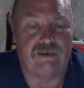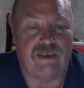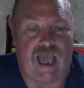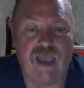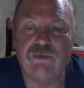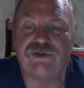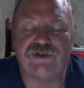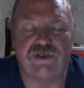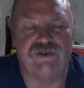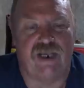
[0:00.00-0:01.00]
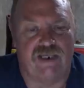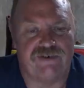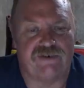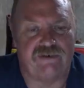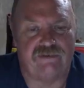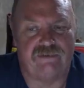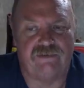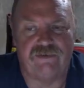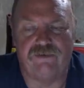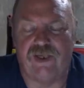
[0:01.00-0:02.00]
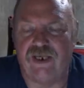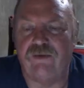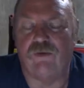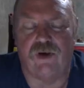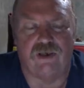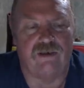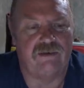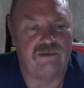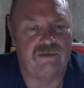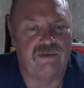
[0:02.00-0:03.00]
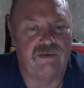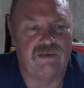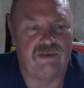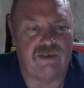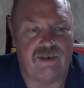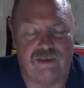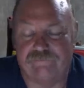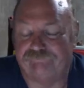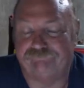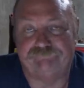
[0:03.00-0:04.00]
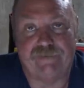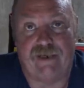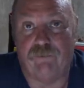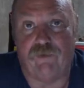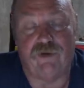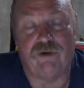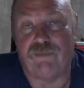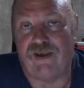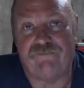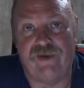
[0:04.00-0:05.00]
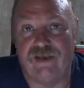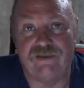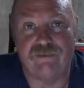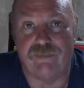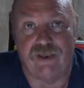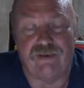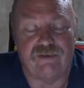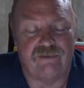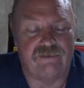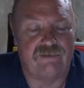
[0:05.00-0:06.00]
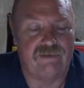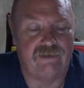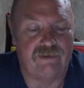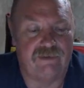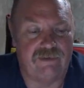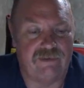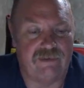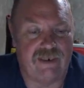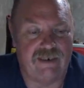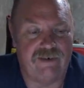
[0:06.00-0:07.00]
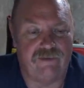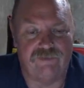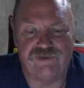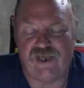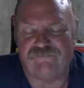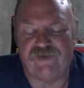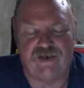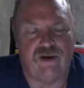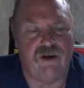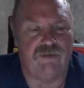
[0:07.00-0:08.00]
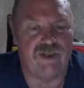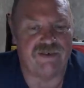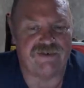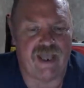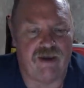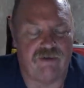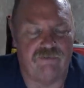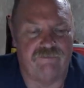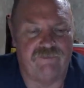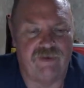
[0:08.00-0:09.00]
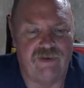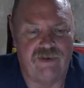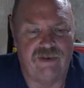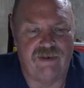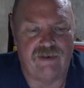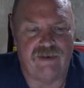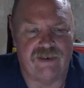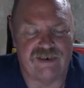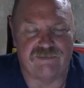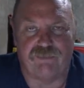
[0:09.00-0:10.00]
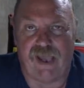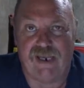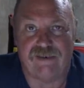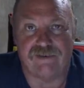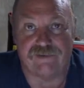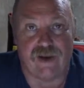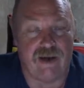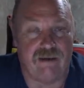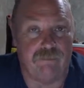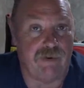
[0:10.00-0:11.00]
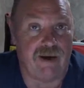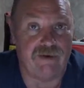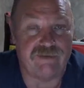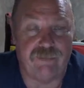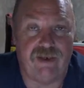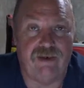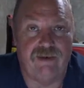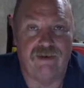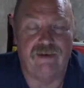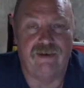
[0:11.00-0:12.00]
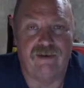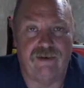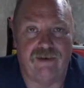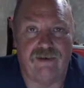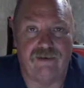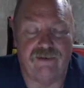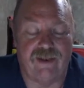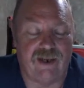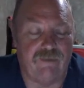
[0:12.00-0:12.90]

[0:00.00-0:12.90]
I would suggest to anyone, and it won't hurt my feelings a bit, you know, Jeff did all this out of spite to try to embarrass me, that I